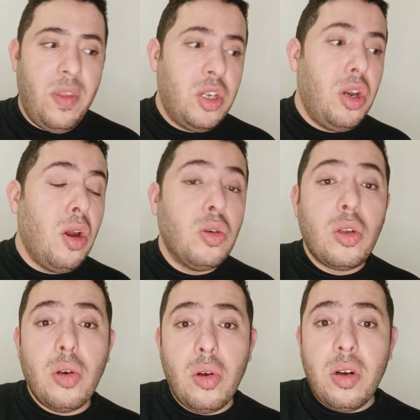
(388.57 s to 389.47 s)
junior
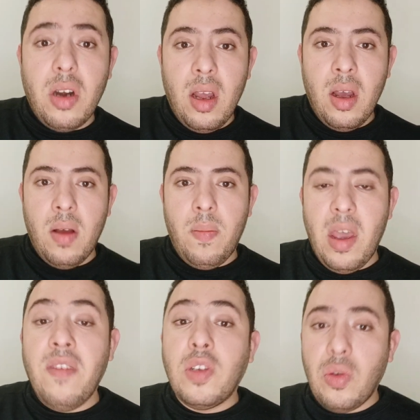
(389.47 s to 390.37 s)
doctor or
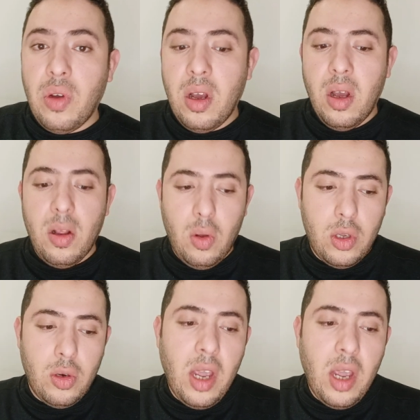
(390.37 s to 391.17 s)
F2 doctor.